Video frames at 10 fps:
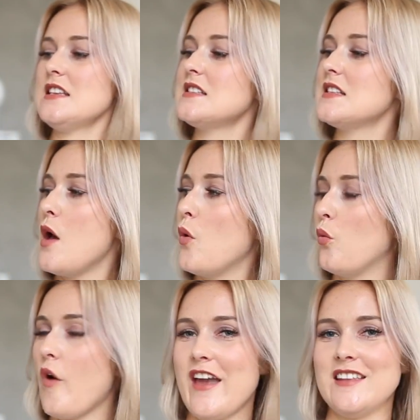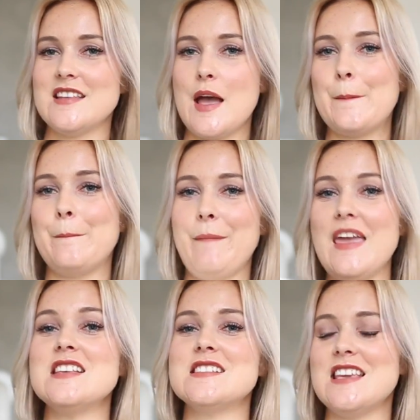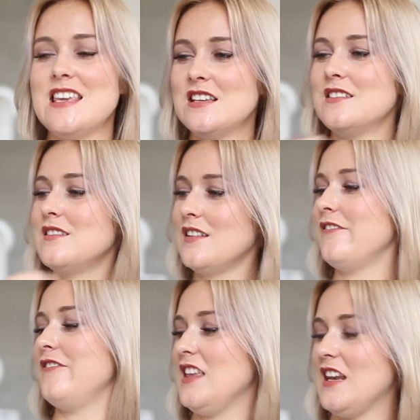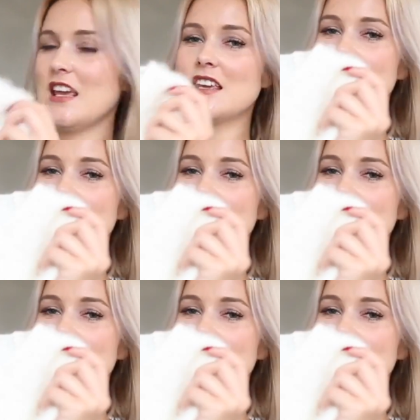this white amazing V-neck